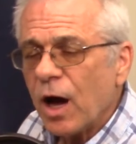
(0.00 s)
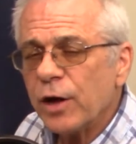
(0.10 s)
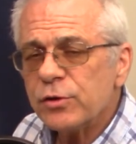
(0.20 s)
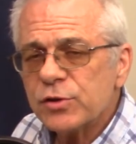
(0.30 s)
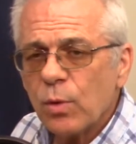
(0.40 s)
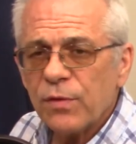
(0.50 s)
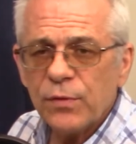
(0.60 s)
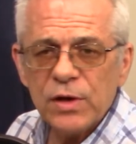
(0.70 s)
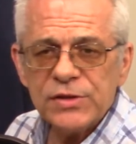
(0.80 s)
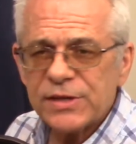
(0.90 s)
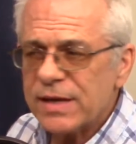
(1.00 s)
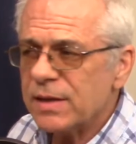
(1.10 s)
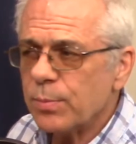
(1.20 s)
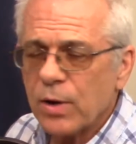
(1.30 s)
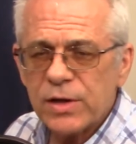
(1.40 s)
100 square foot,
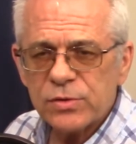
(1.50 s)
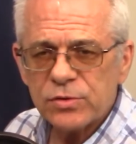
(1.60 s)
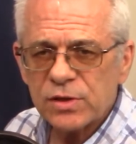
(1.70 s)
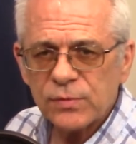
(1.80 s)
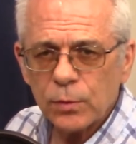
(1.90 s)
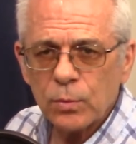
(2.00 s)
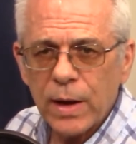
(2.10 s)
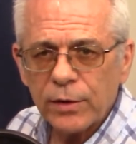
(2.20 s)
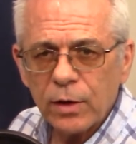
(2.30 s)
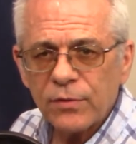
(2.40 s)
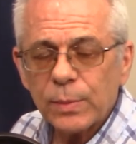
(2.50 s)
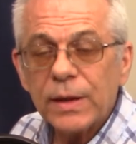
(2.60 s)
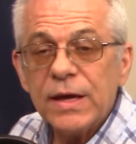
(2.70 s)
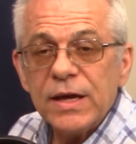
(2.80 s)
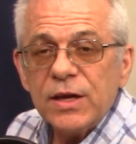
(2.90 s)
say the appraiser, just for rounding
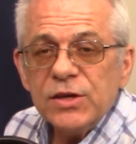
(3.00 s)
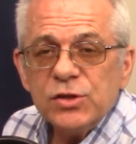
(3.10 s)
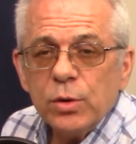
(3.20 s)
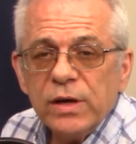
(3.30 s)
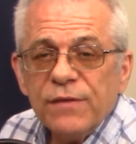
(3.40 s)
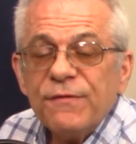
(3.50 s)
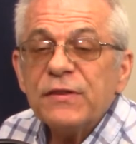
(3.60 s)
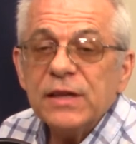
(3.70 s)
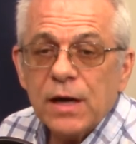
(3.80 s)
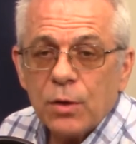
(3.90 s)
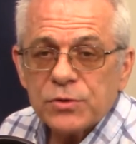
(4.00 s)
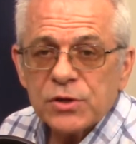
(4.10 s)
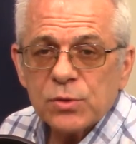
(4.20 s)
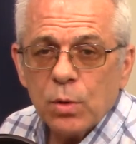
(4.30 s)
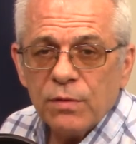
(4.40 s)
off, is doing it at
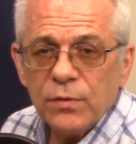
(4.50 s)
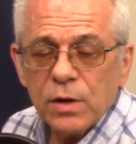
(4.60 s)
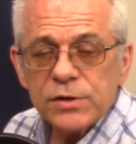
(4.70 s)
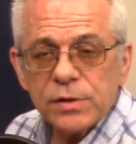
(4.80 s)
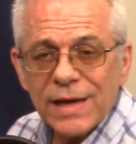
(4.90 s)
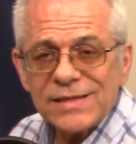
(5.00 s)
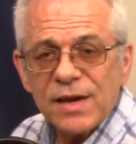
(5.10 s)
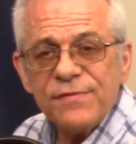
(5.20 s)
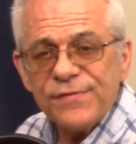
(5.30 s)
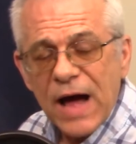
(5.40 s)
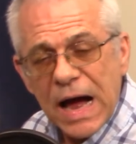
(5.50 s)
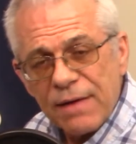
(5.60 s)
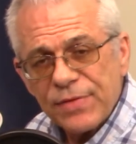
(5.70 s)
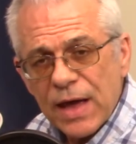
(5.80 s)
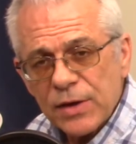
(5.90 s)
$50 a square foot. So that's a
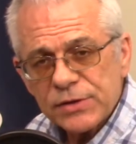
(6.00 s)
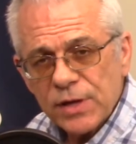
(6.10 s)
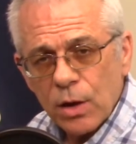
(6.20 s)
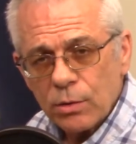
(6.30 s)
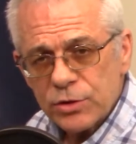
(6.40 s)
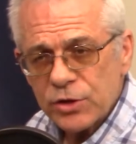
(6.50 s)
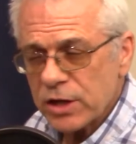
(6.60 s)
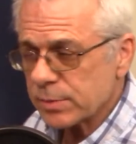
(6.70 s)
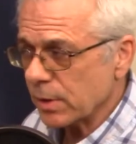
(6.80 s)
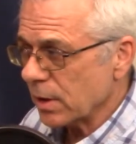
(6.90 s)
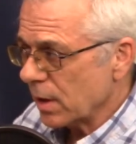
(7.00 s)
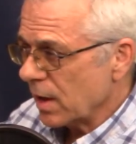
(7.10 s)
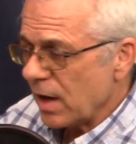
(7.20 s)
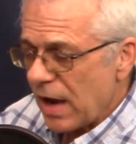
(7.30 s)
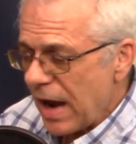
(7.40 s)
$5,000 adjustment.
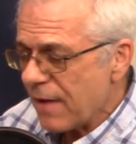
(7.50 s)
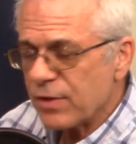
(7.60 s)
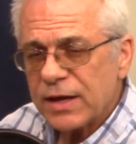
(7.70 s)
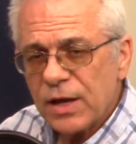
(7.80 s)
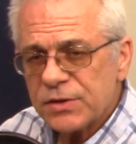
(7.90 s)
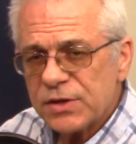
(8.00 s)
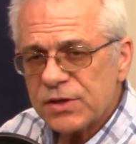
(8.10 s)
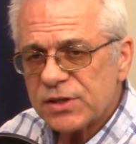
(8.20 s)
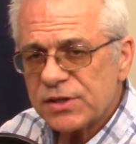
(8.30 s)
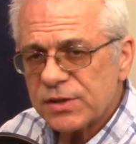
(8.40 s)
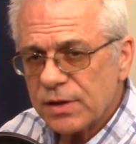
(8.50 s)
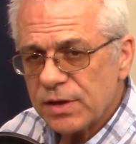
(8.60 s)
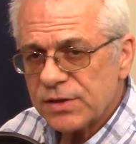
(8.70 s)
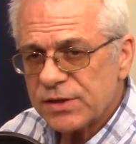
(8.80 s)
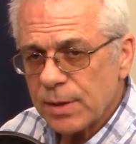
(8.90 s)
Everything else
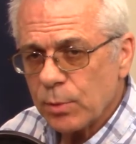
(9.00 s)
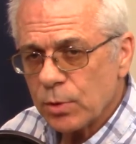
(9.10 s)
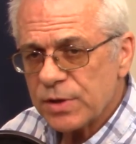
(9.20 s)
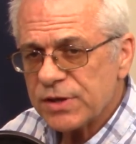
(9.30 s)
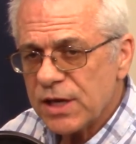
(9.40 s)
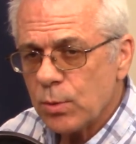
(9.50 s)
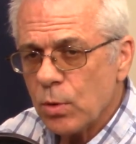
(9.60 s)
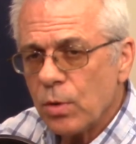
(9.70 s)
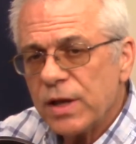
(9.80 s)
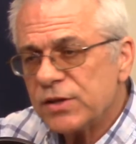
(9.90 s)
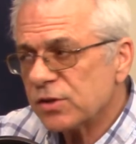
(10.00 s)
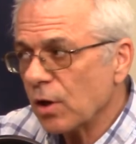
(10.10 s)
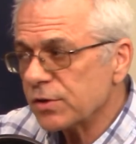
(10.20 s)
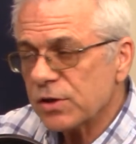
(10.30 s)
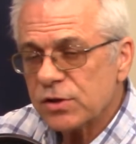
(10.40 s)
is similar, is equal. It
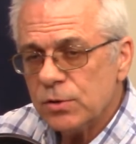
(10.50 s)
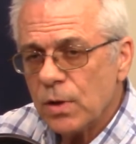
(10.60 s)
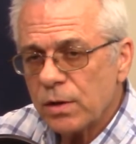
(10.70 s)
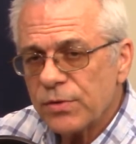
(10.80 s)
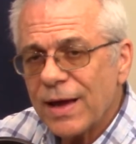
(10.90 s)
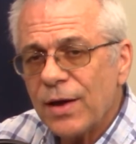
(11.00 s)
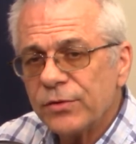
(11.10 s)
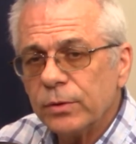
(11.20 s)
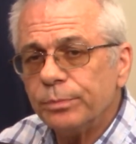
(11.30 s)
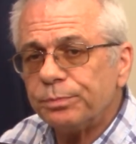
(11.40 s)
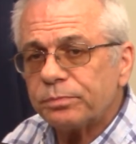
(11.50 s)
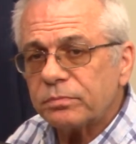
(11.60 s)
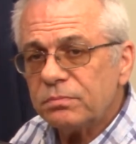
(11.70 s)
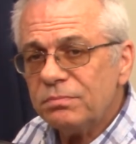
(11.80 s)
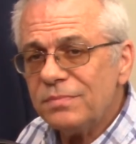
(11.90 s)
starts at $200,000.